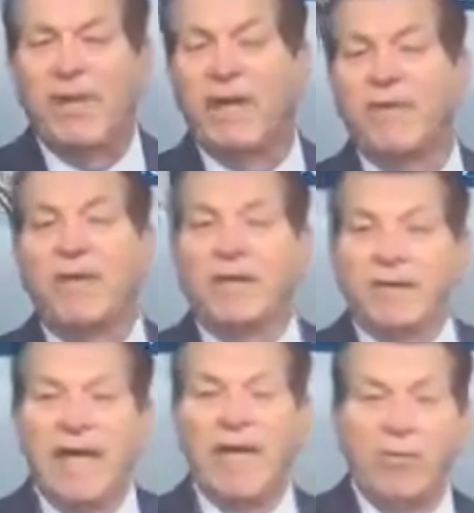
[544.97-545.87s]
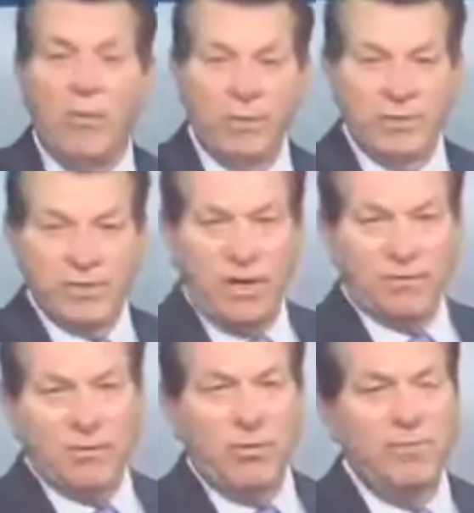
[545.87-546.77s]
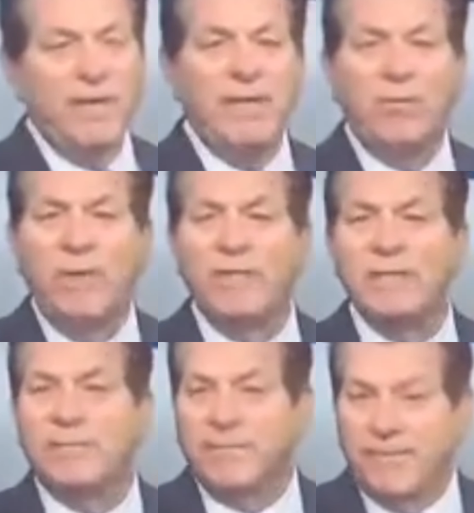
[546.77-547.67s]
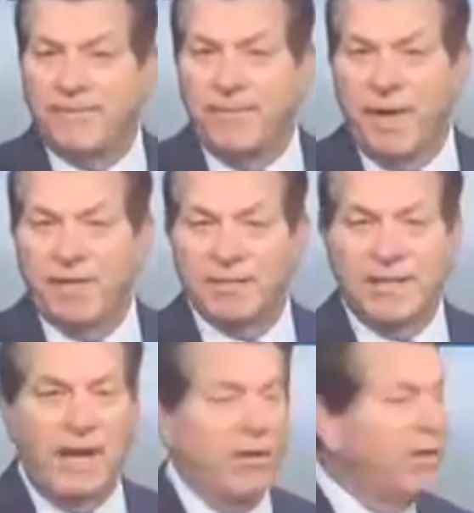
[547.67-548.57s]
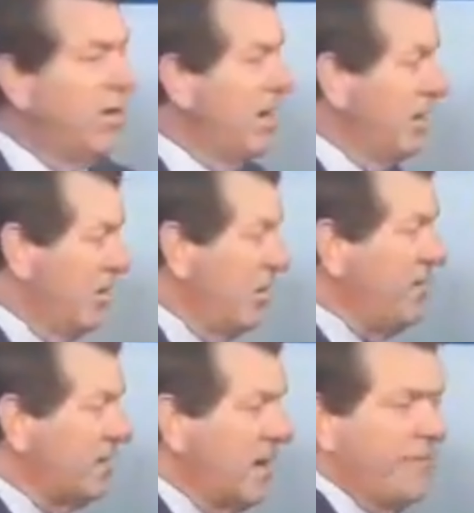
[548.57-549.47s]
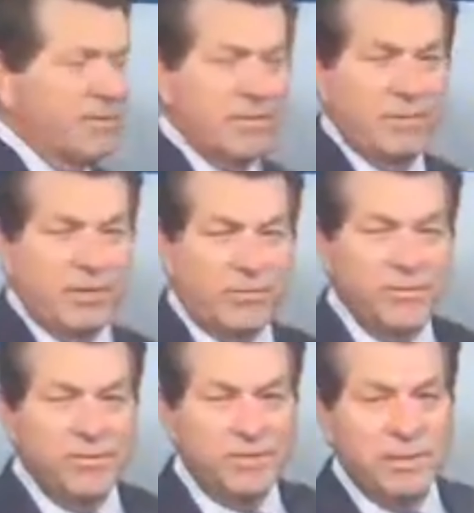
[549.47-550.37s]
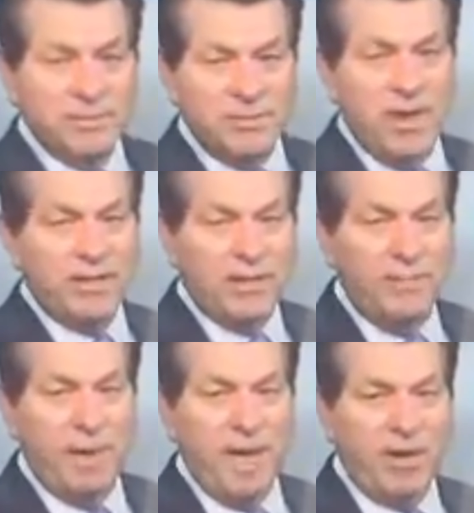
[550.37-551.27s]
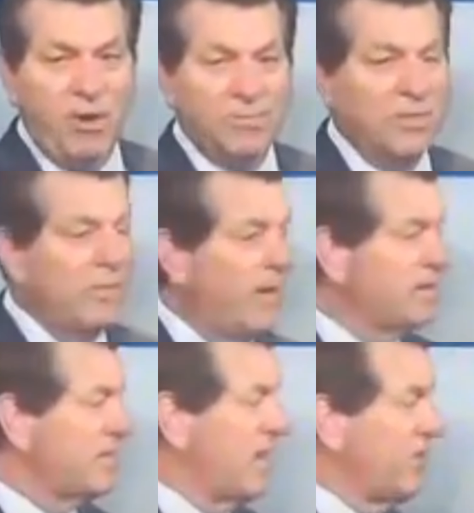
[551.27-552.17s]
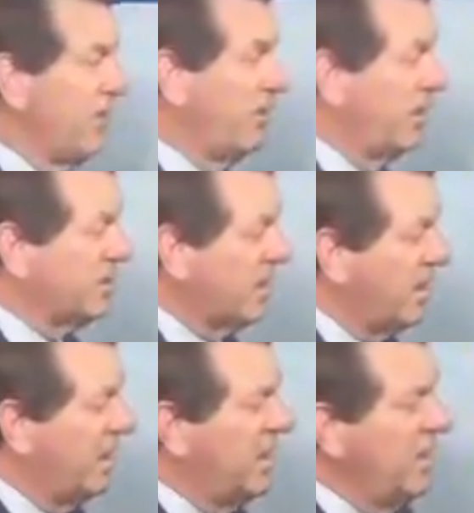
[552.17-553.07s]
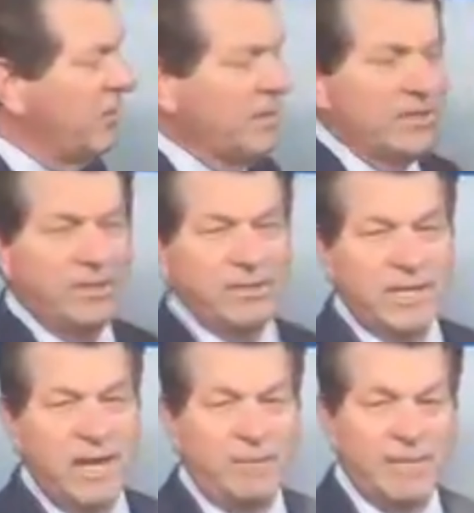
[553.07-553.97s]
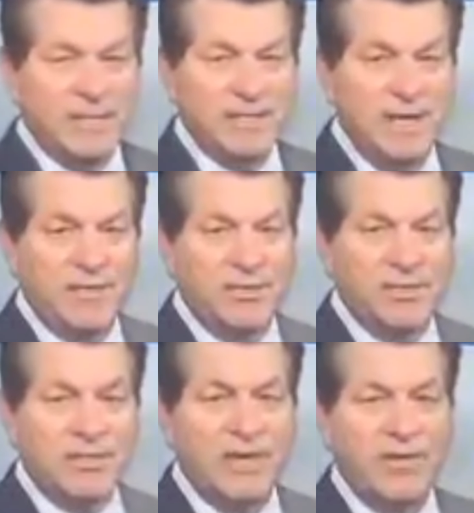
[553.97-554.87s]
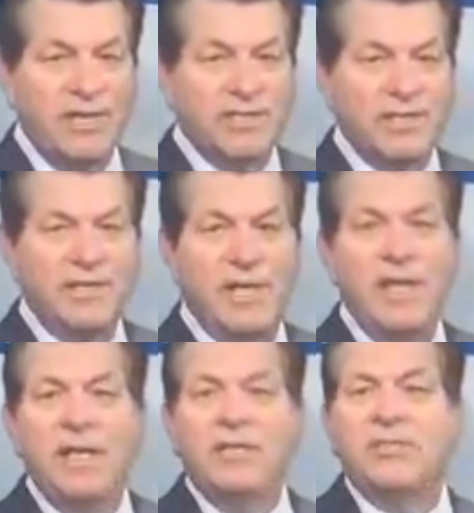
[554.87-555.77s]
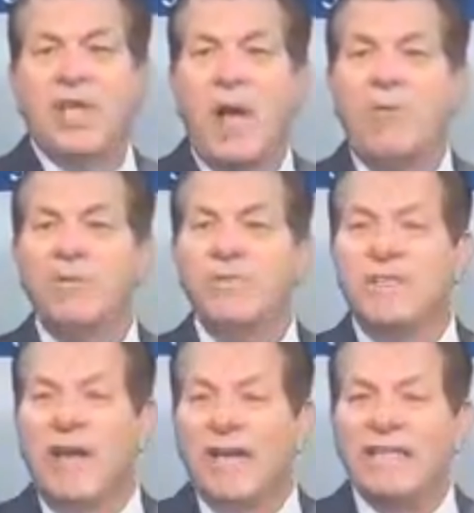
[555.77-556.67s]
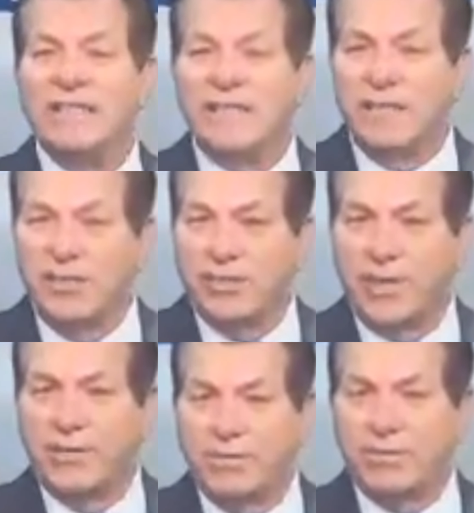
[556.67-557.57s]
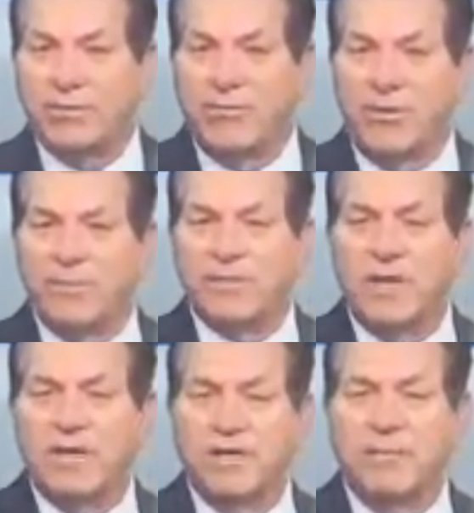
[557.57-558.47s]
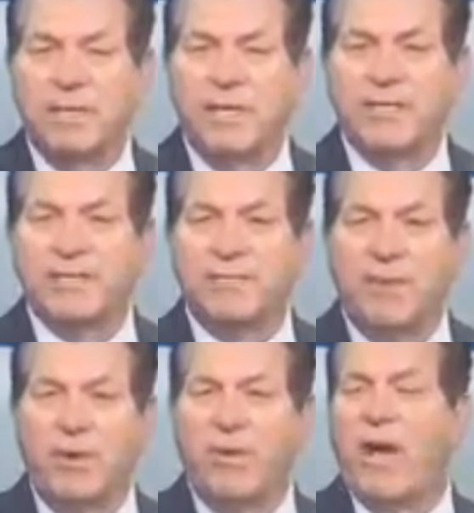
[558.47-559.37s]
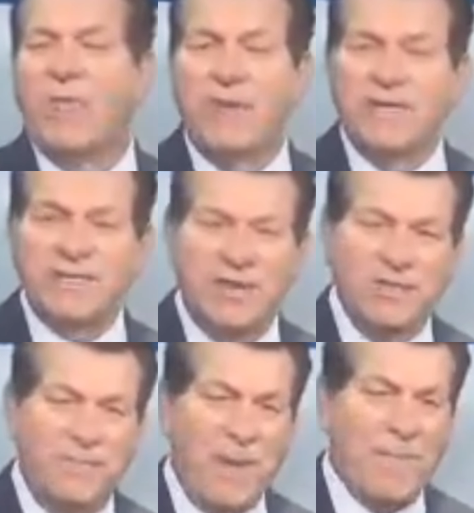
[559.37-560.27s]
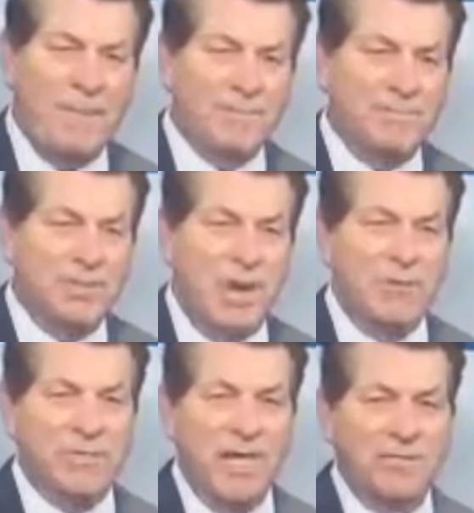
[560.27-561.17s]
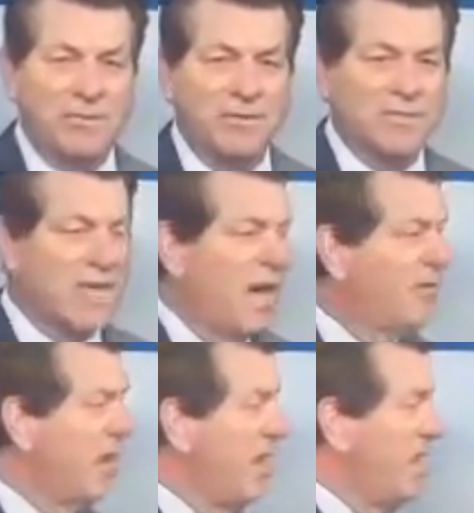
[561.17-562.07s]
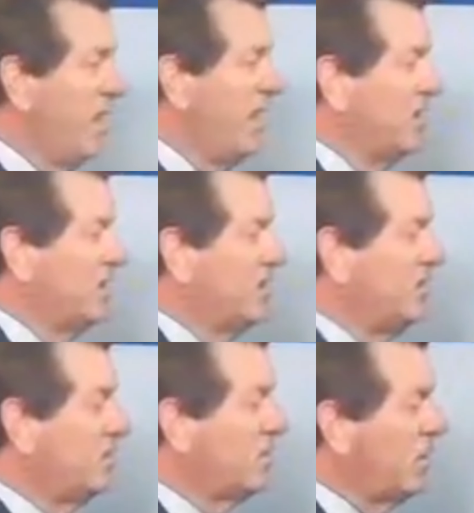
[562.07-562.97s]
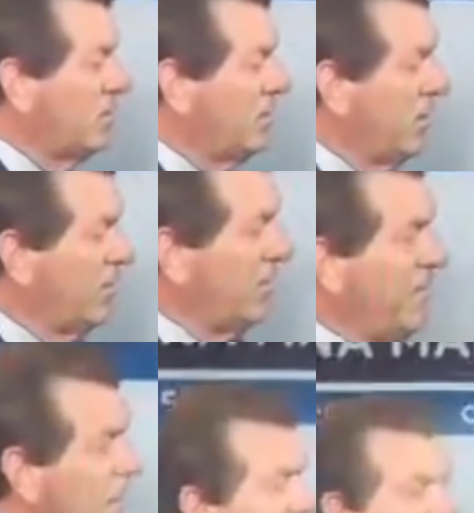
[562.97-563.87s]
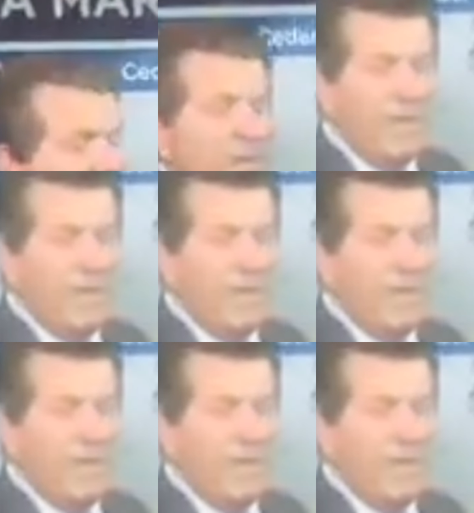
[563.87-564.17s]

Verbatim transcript: We have gale warnings offshore, meaning winds up to 50 miles an hour. Could be tough for some of the cruise ships trying to come back home, too, on Saturday. I know that's a lot of return time destinations Saturday and Sunday. Showers and isolated thunderstorms are going to begin tomorrow. Already starting to pop up some showers down to our south into Charlotte Harbor.